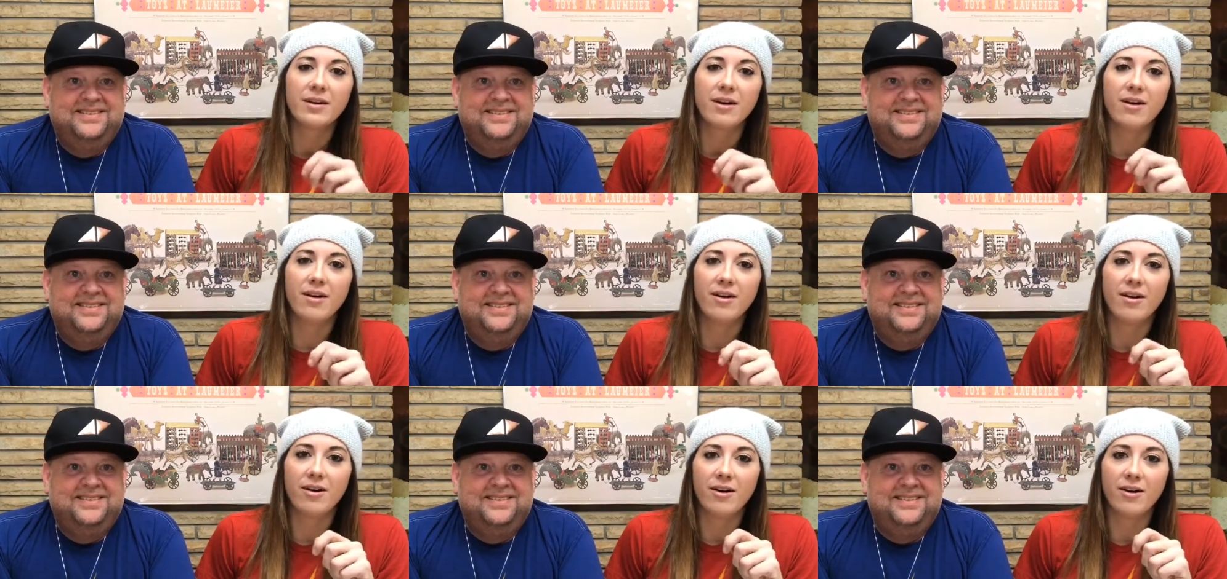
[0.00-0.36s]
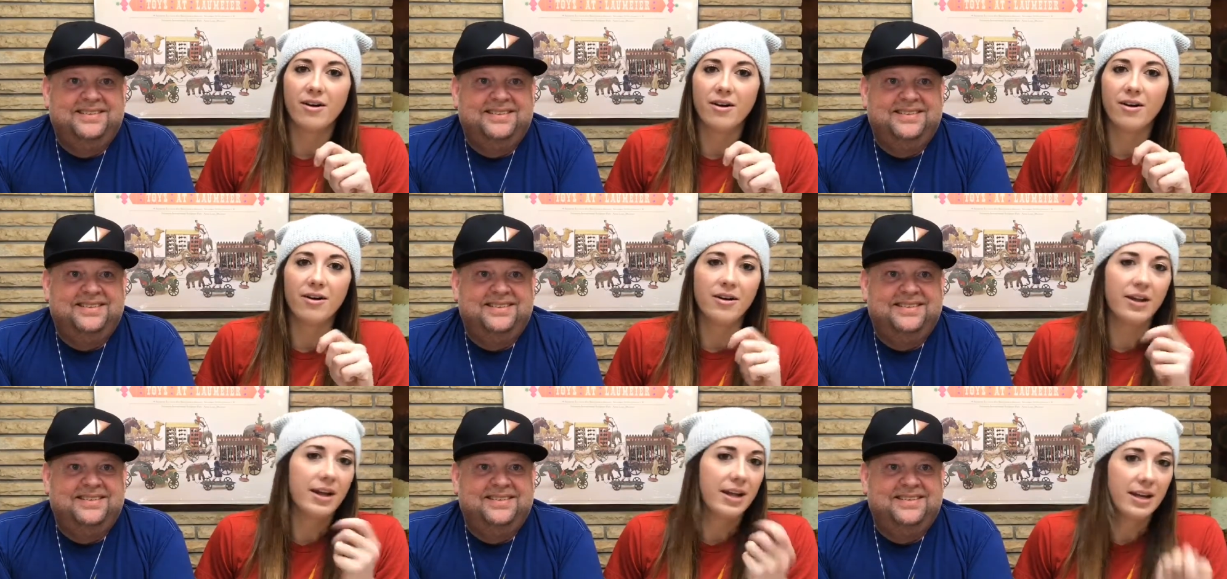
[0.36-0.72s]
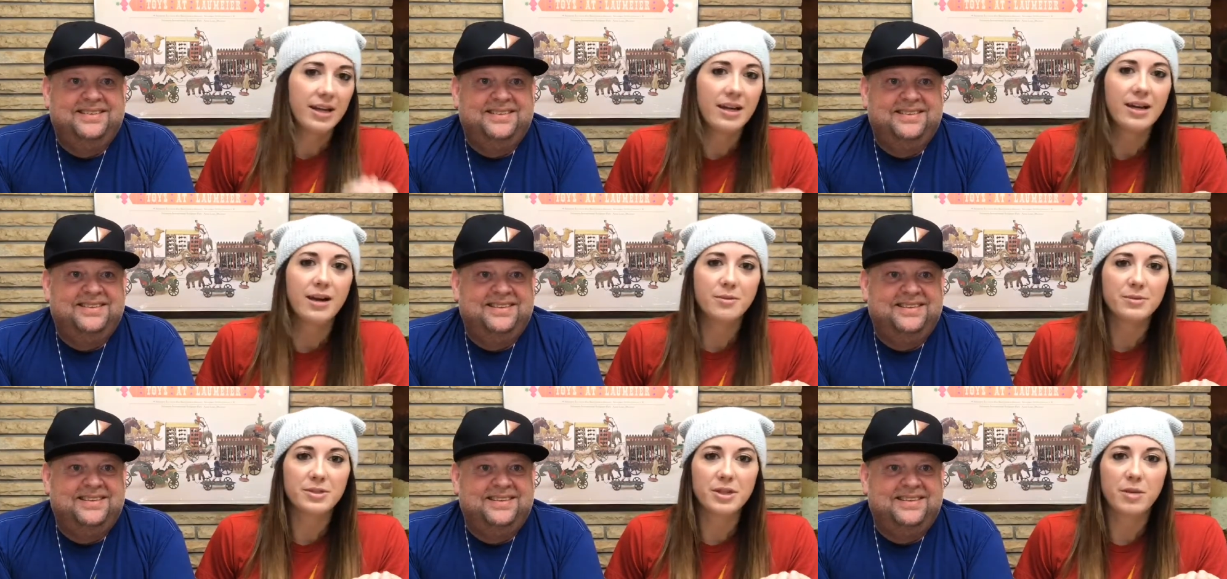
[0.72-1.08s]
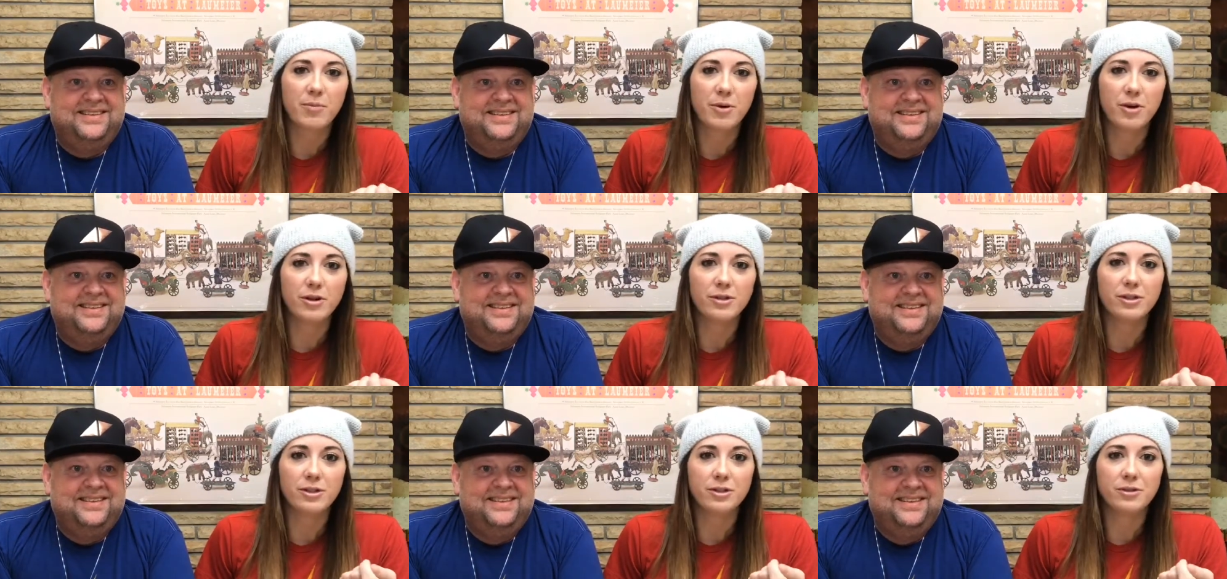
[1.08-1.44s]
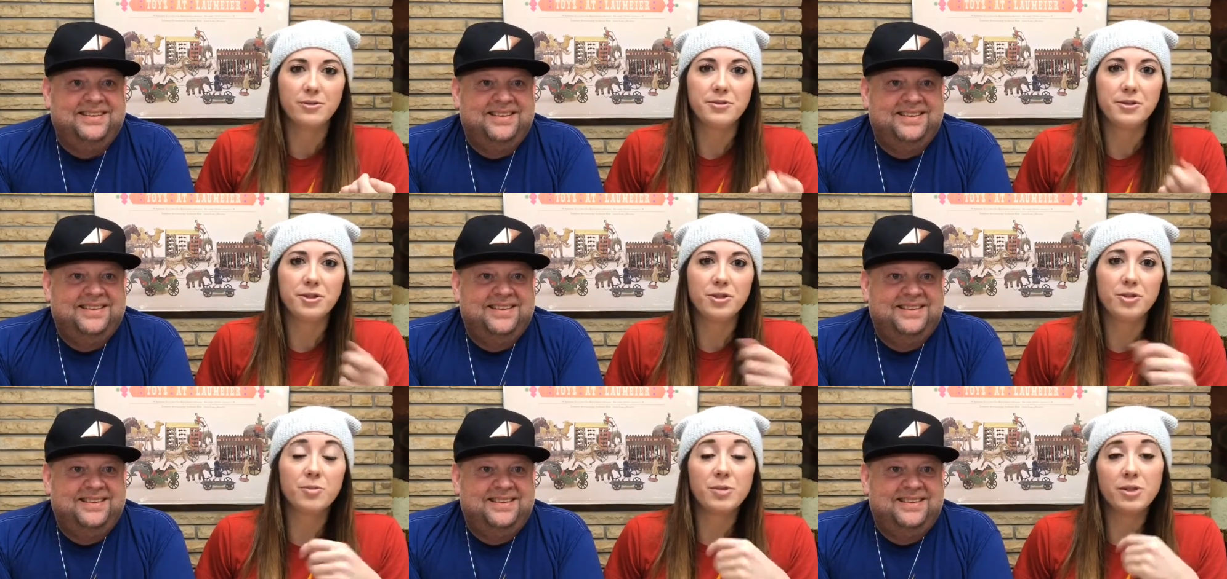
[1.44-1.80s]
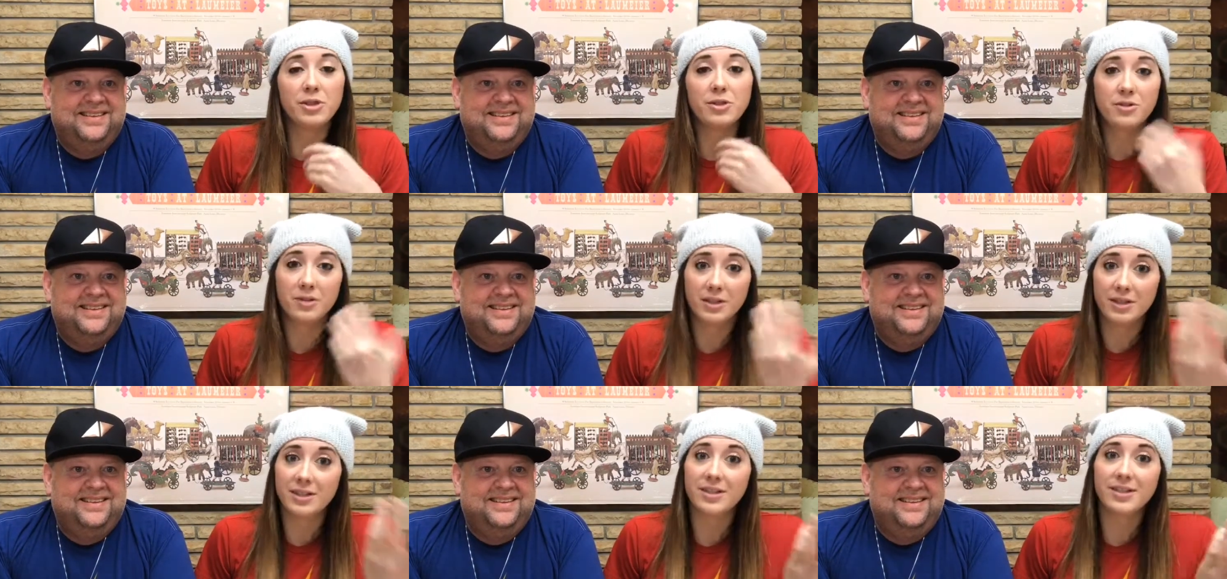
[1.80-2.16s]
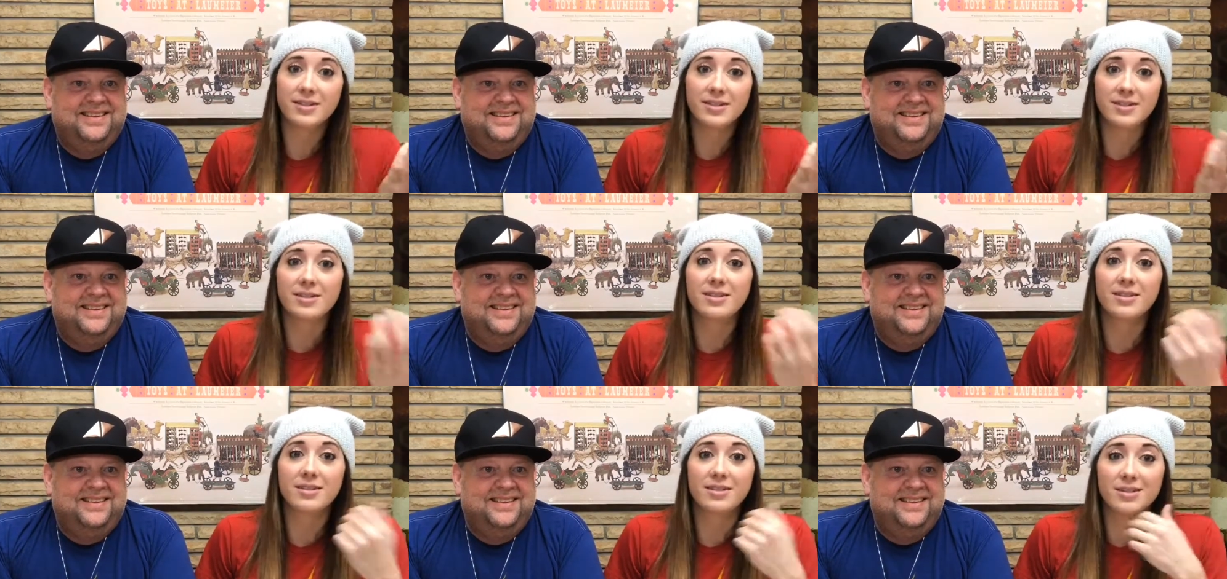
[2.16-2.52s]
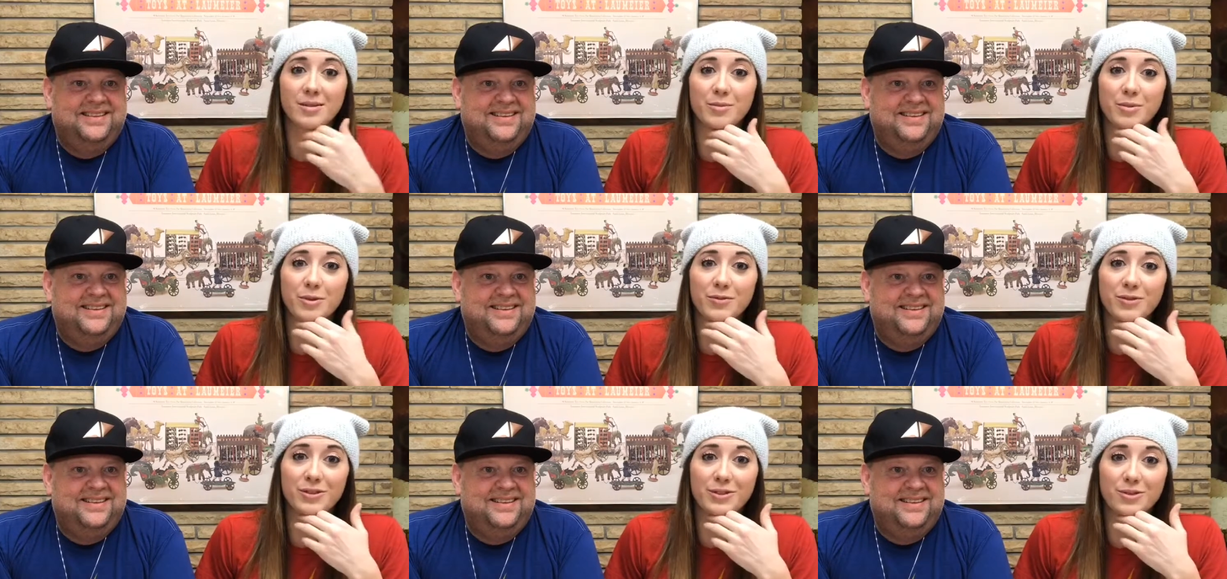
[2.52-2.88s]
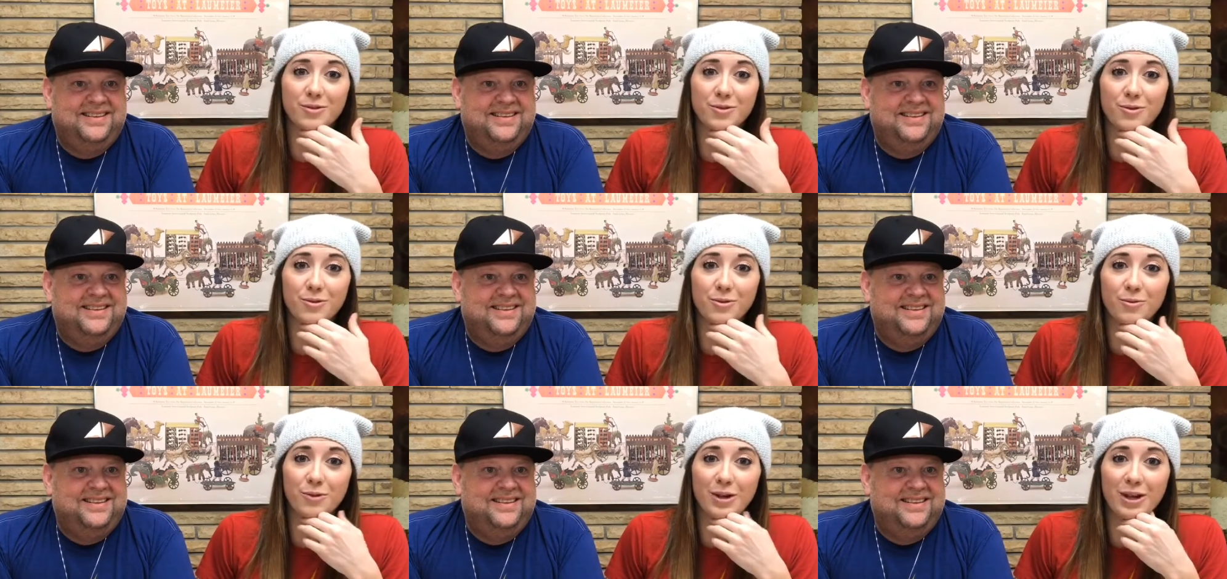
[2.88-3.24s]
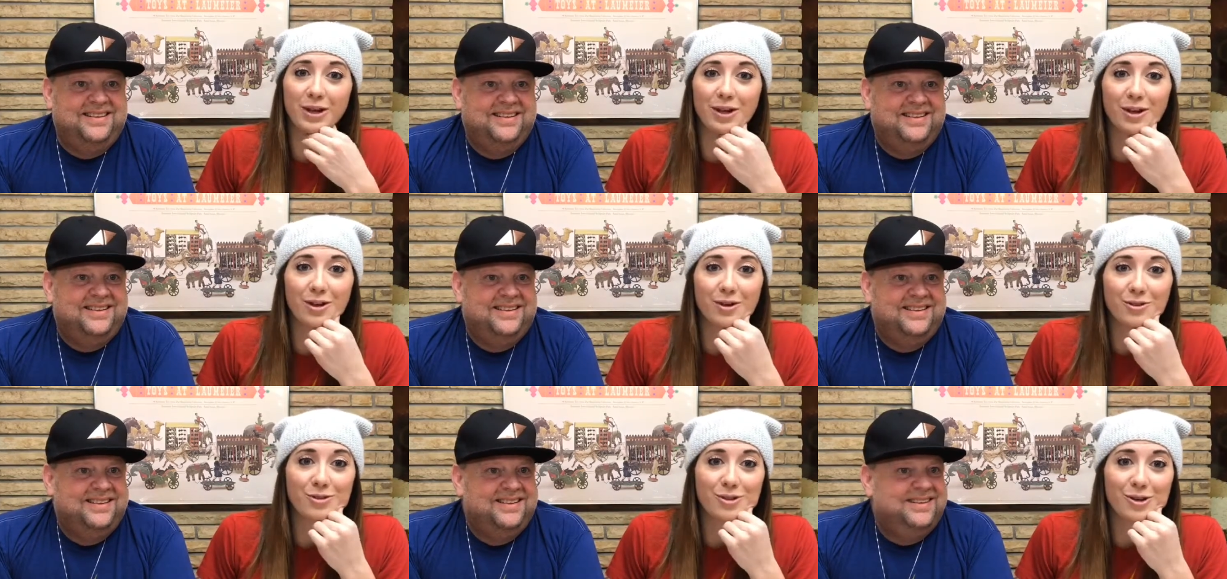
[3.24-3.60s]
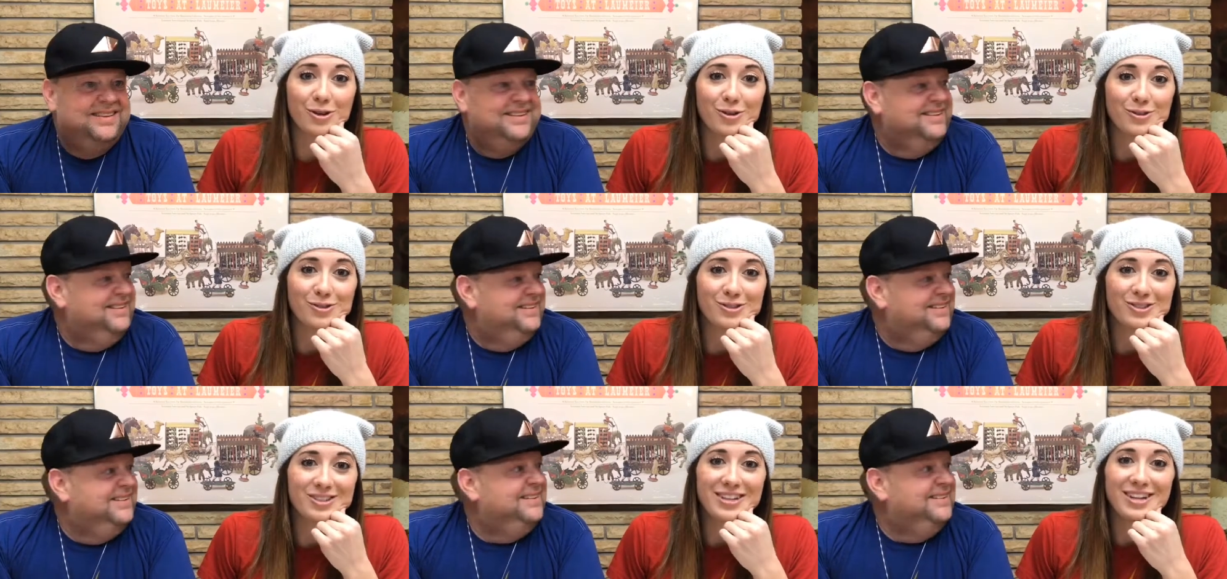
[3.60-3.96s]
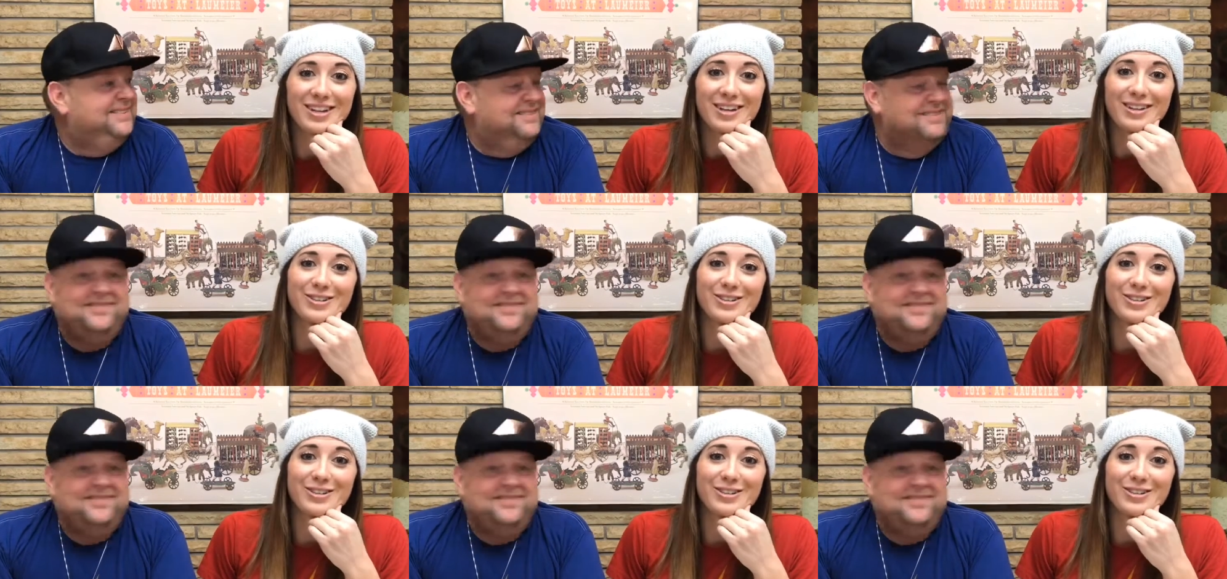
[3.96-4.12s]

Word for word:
Speaker 1: on, and he comes up on YouTube and you can listen to some of his old radio shows.